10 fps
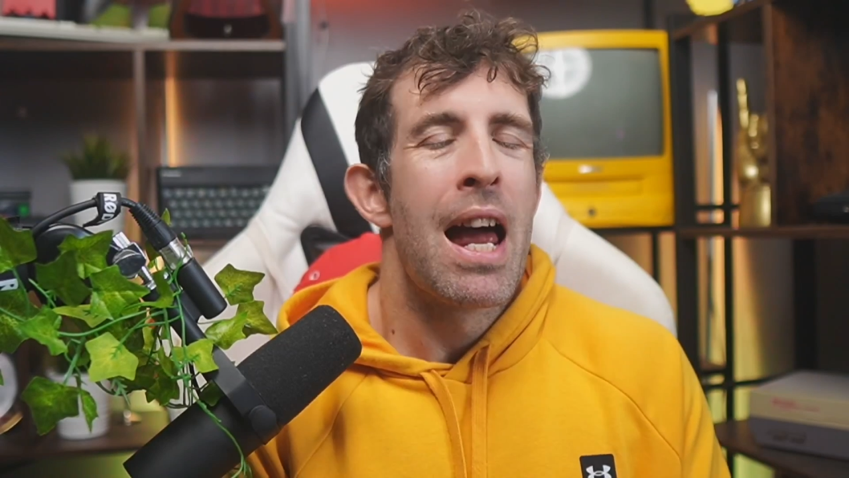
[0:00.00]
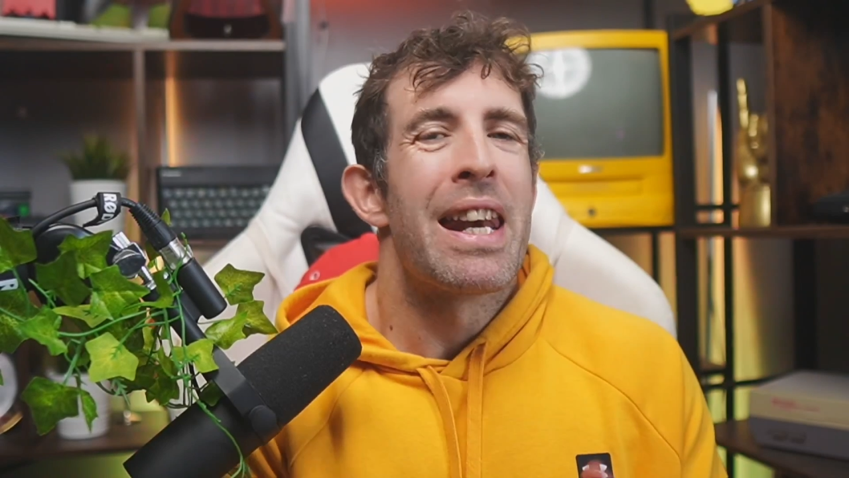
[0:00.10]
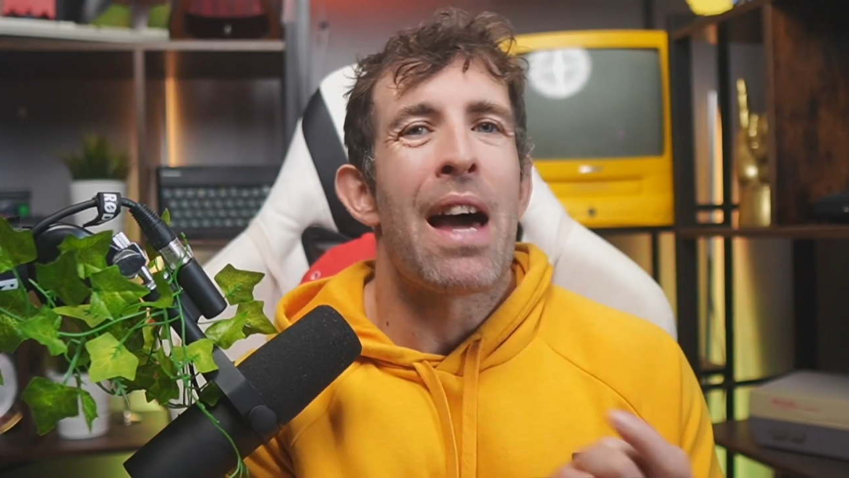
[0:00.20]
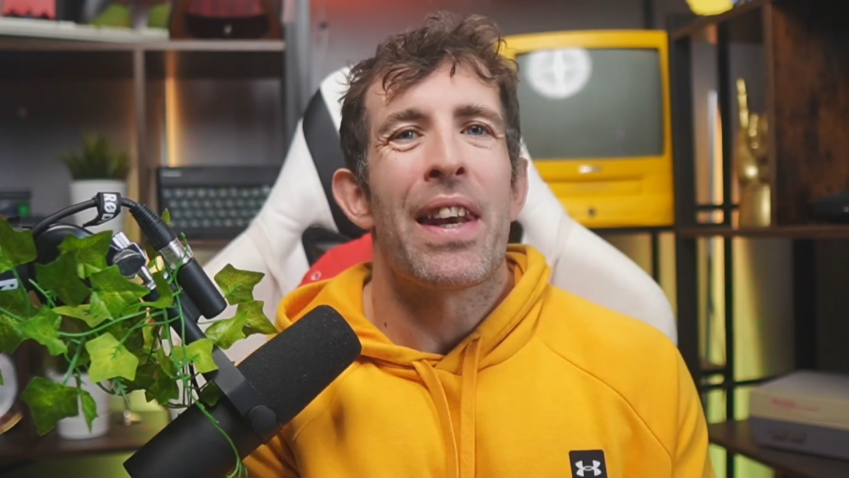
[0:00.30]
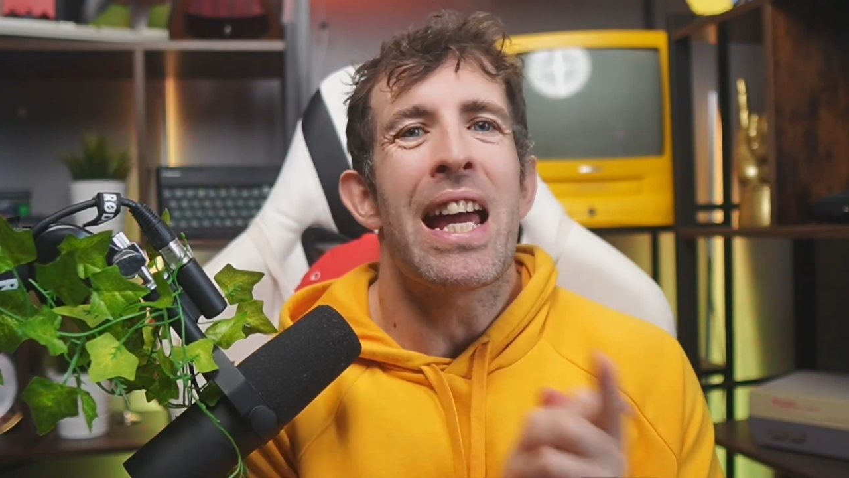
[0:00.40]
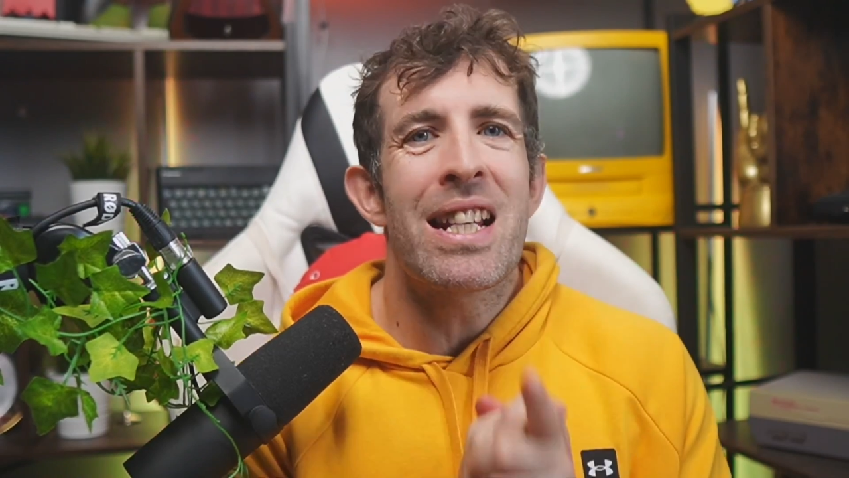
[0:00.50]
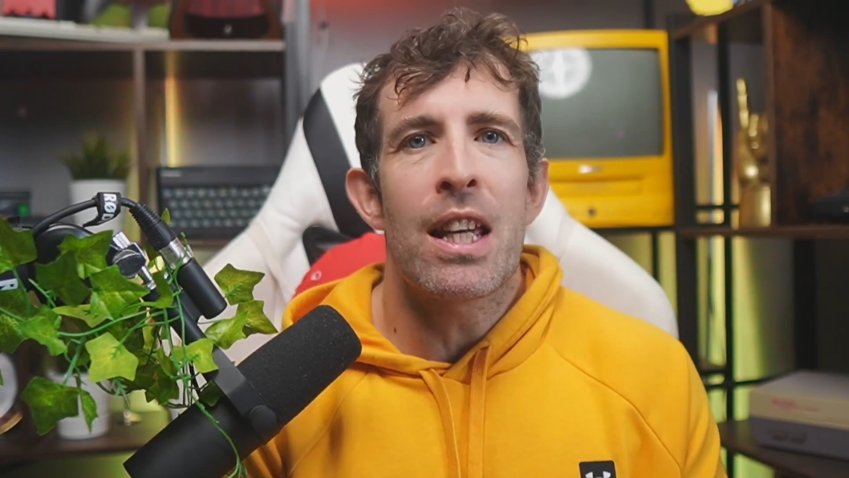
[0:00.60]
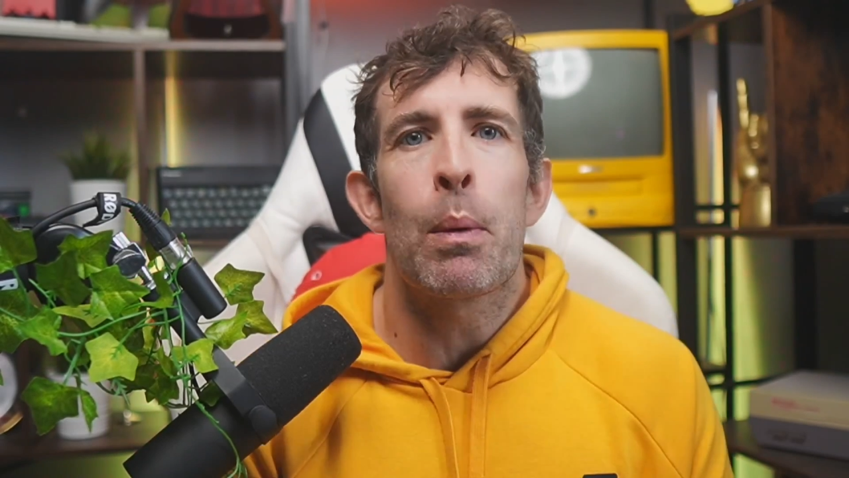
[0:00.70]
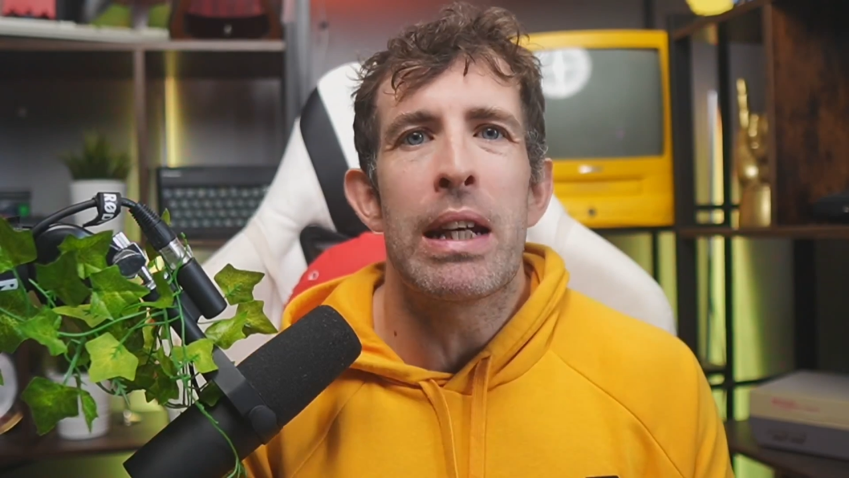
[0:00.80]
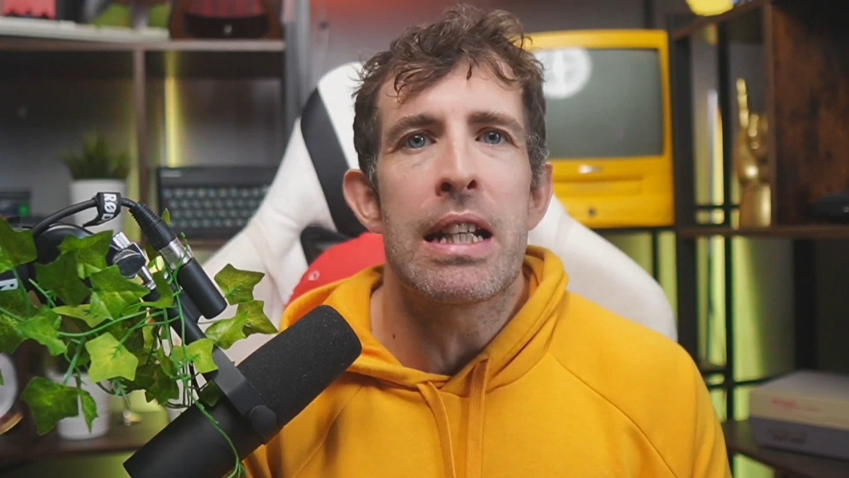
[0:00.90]
Now the next thing
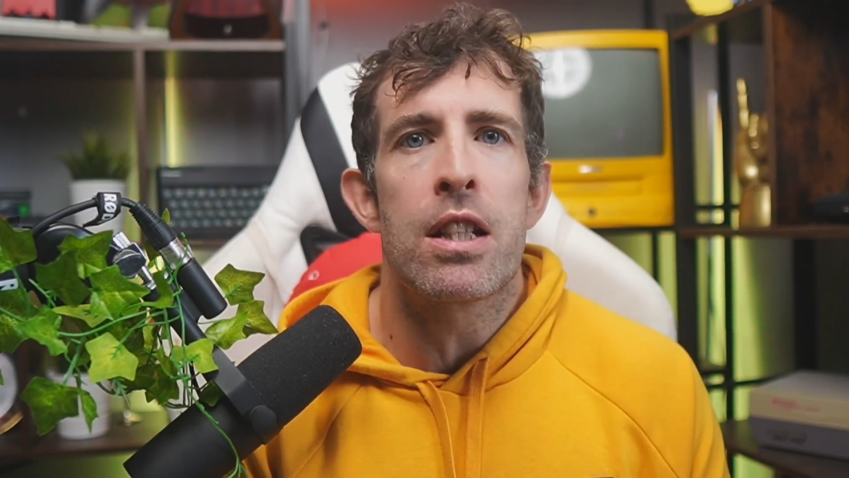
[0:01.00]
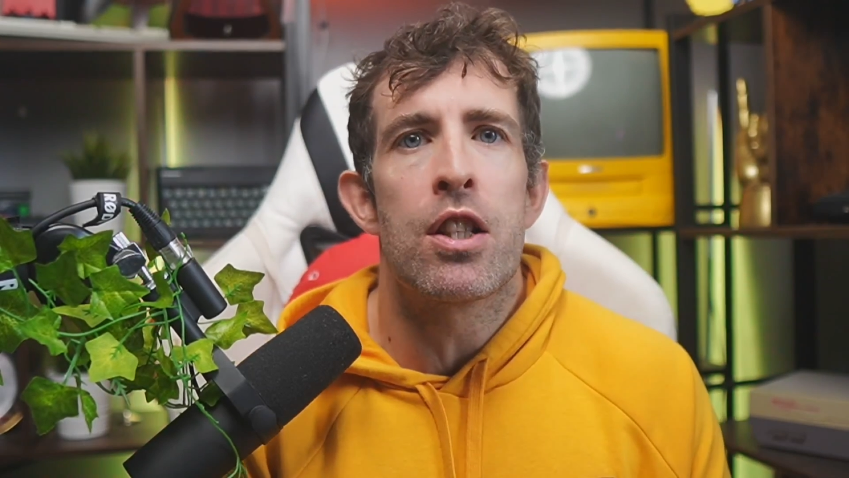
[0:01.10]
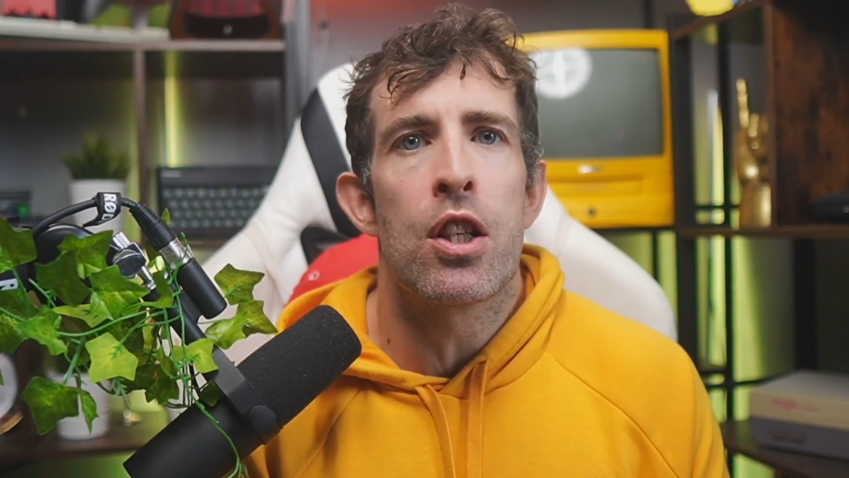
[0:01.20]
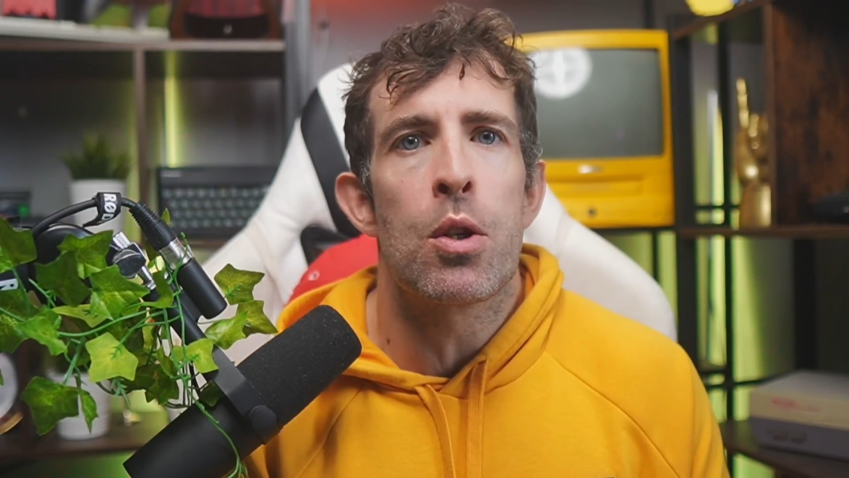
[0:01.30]
we need to do